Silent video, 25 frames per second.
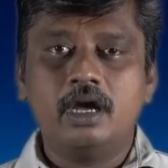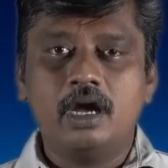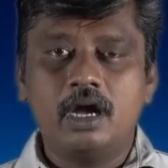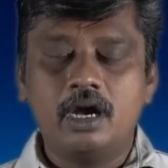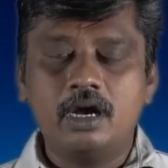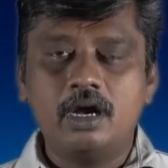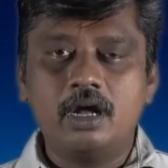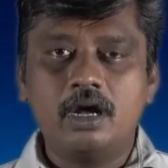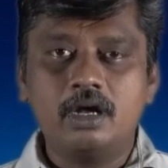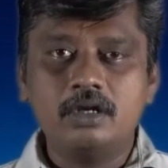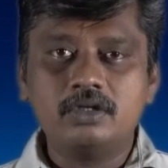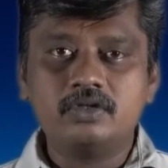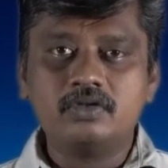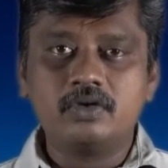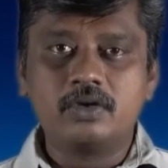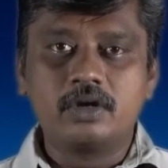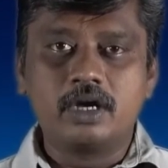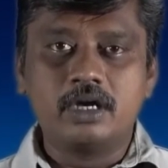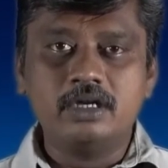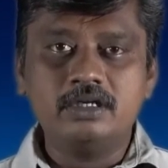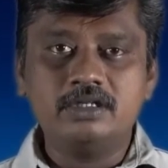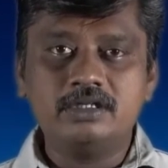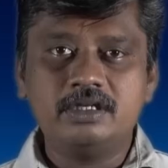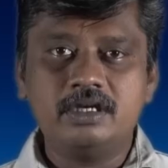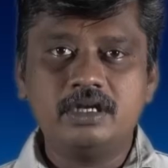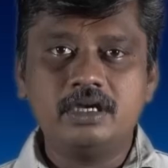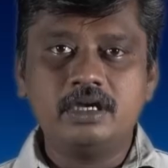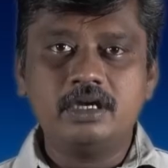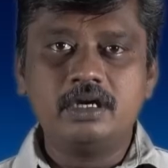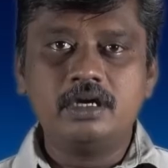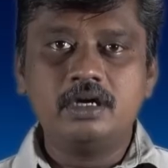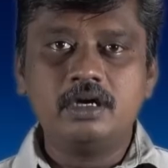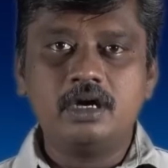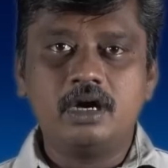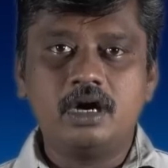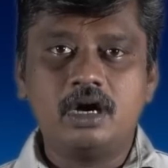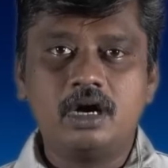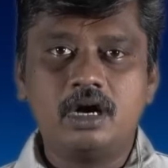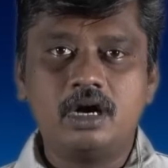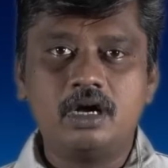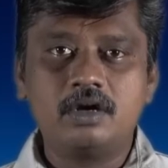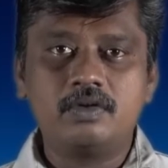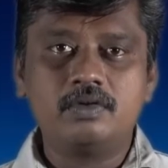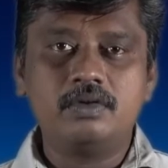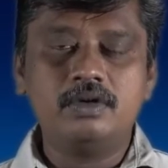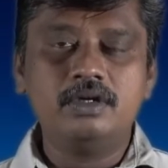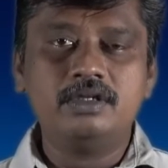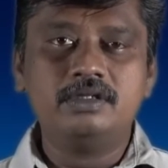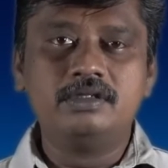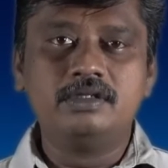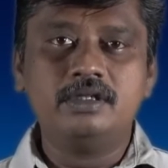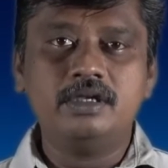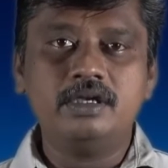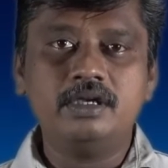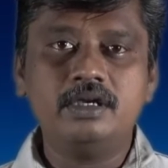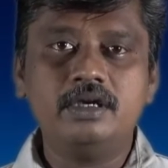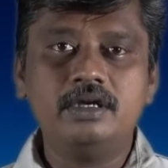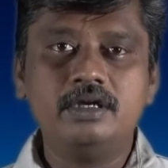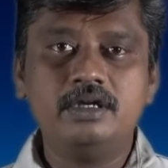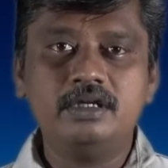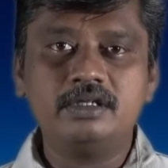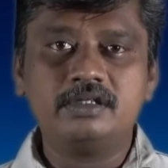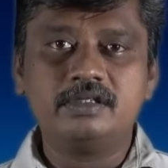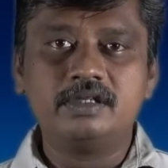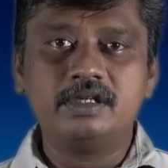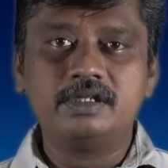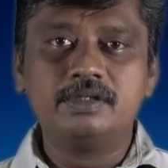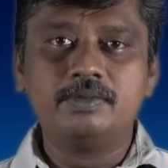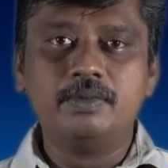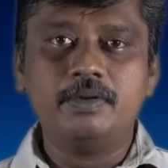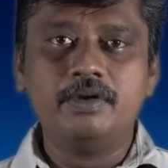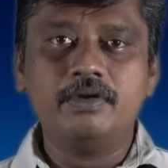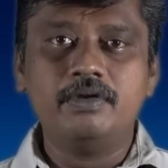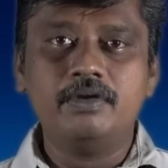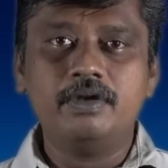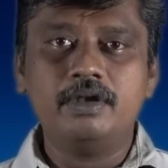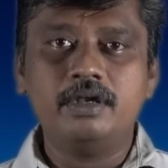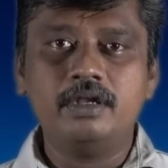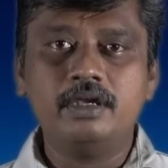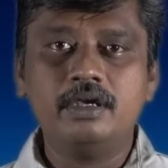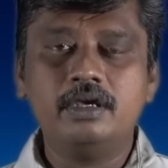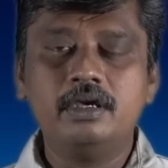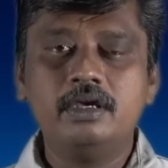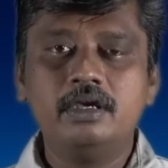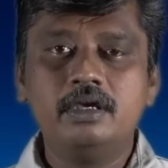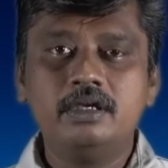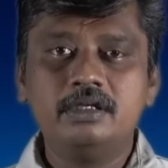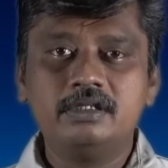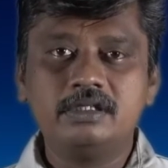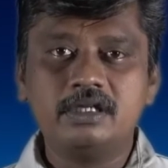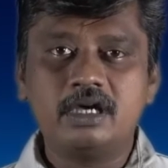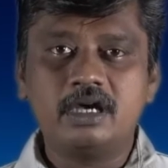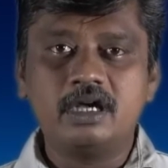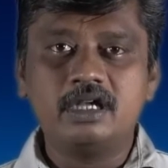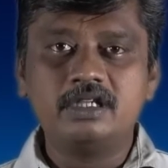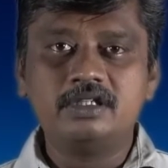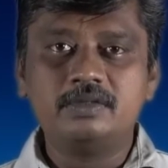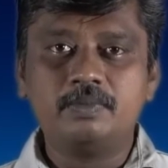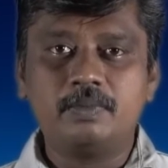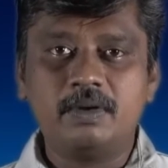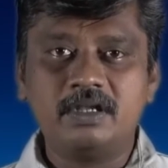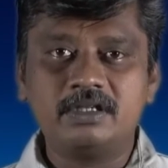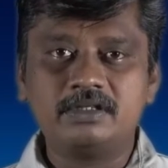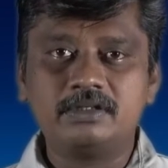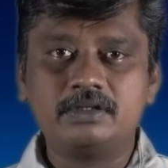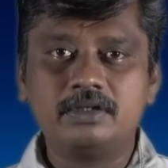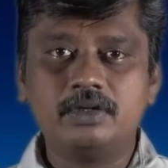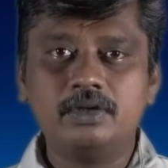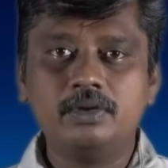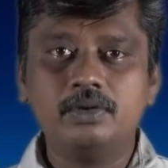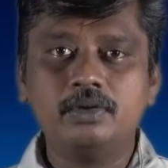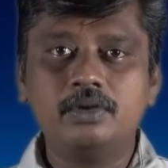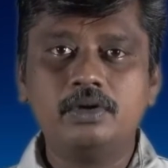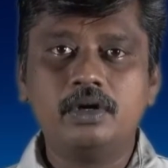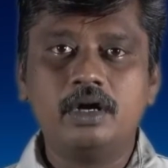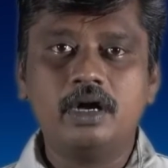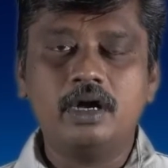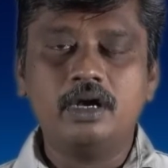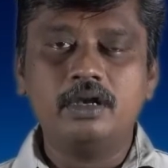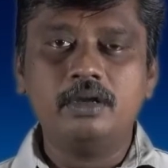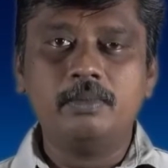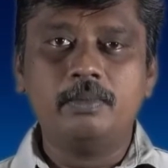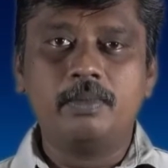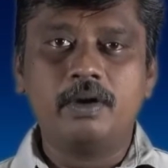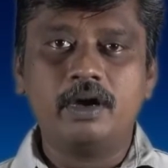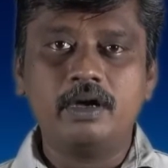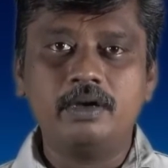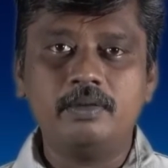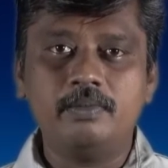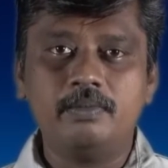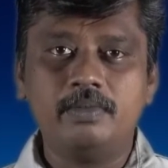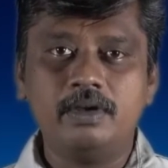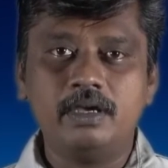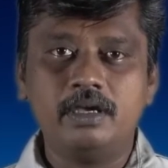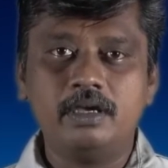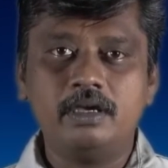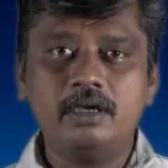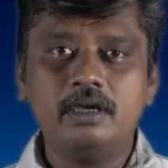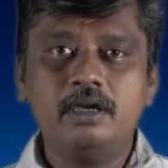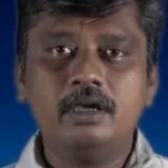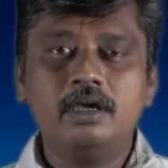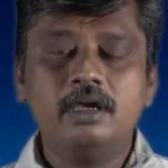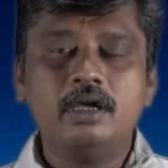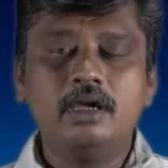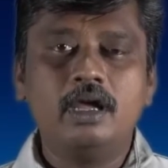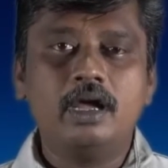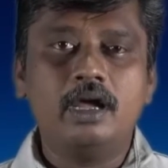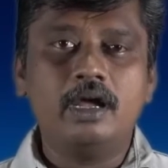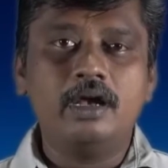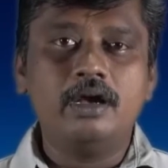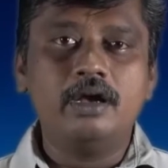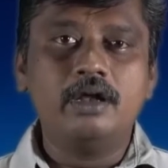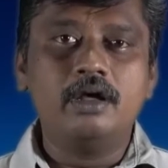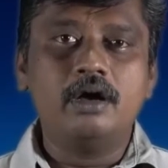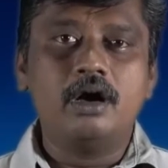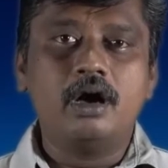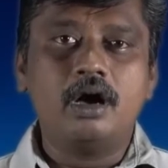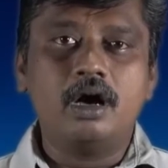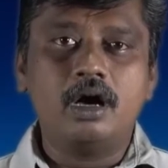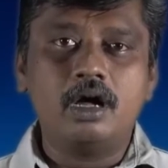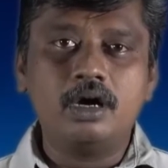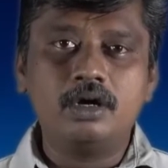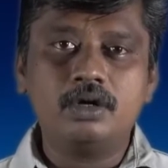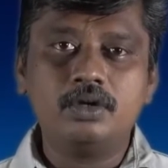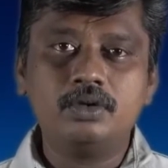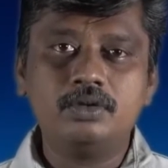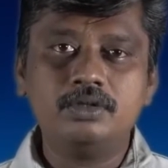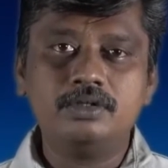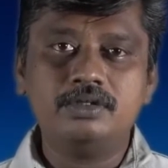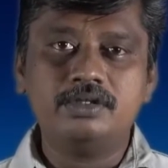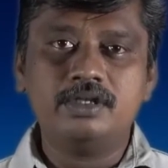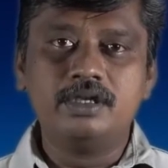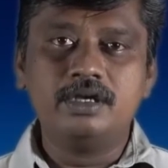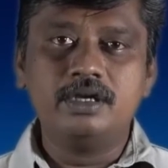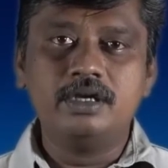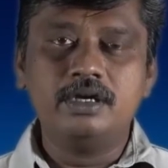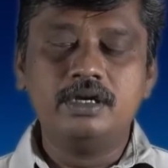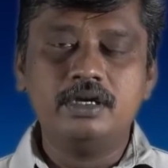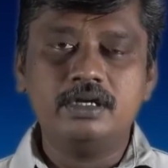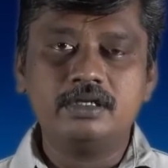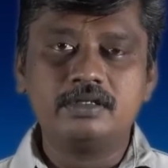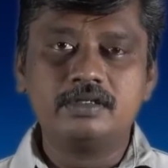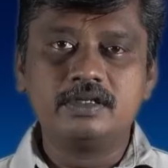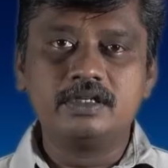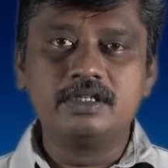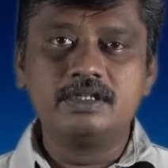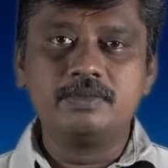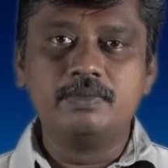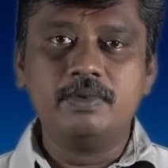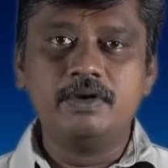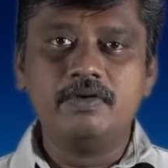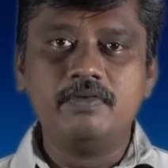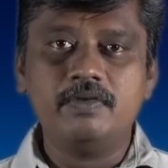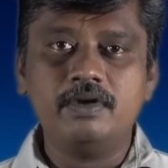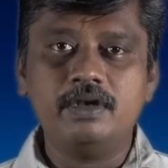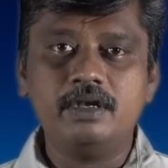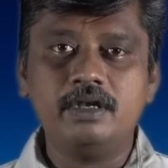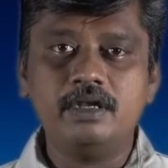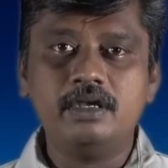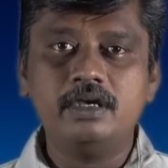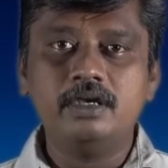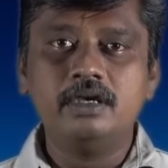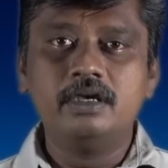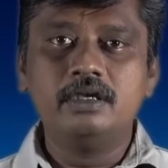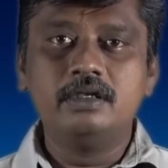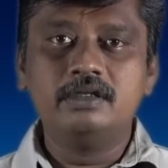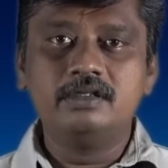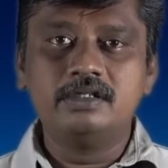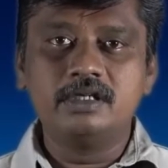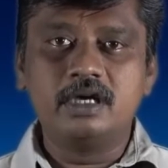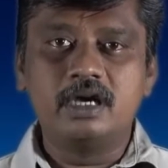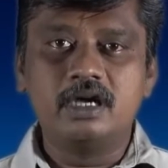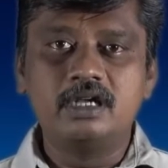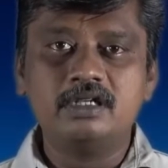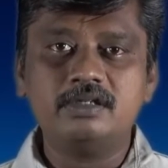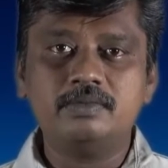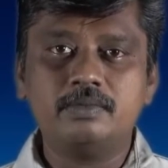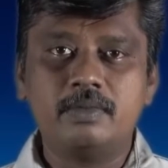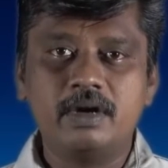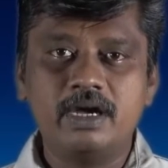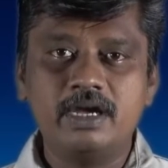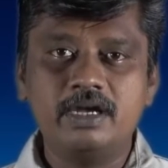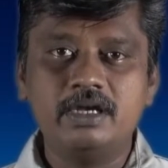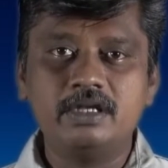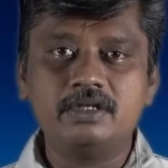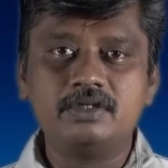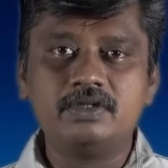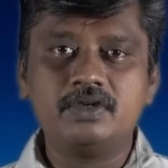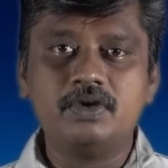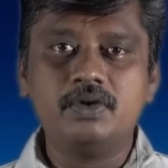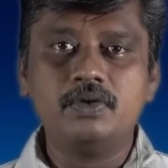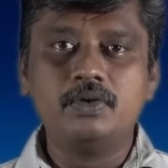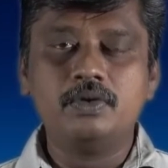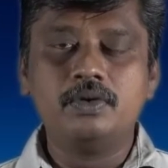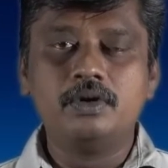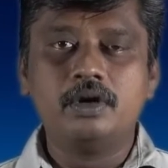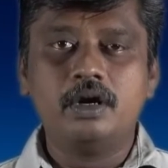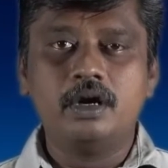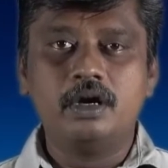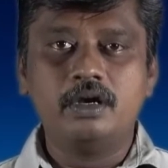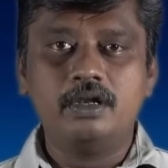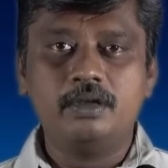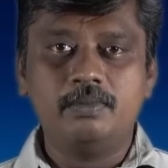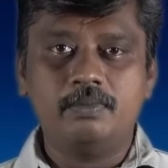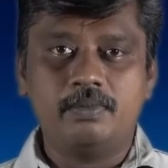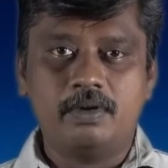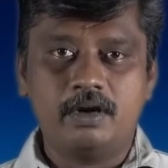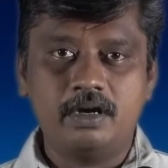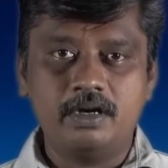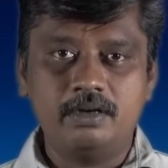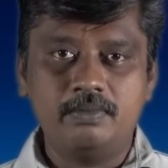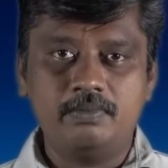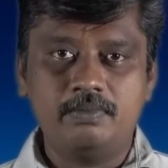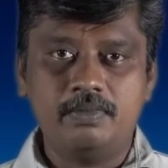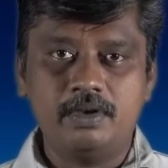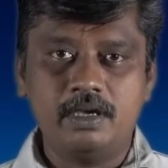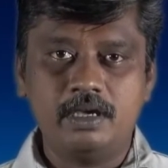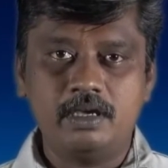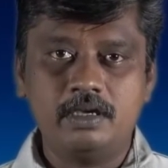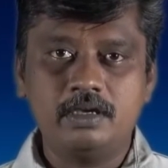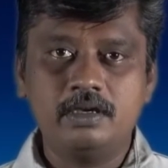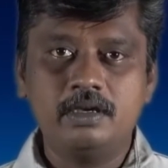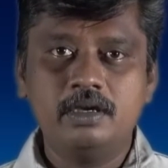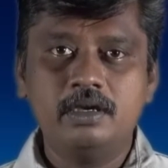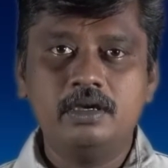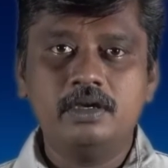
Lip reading: And also consider R1 is the distance between the charge plus q and the point P, and R2 is the distance between the charge minus q and the point P.